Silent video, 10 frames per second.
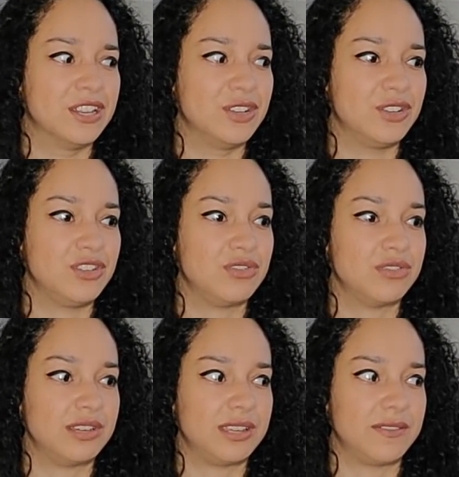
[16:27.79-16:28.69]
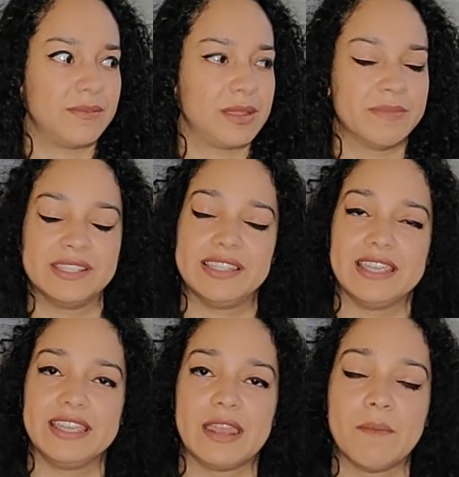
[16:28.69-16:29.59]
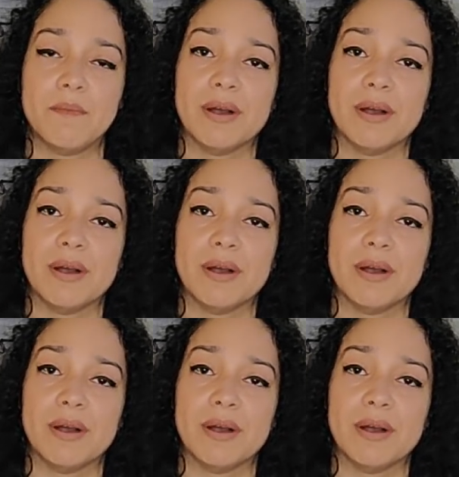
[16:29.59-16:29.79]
New York, if I'm not mistaken.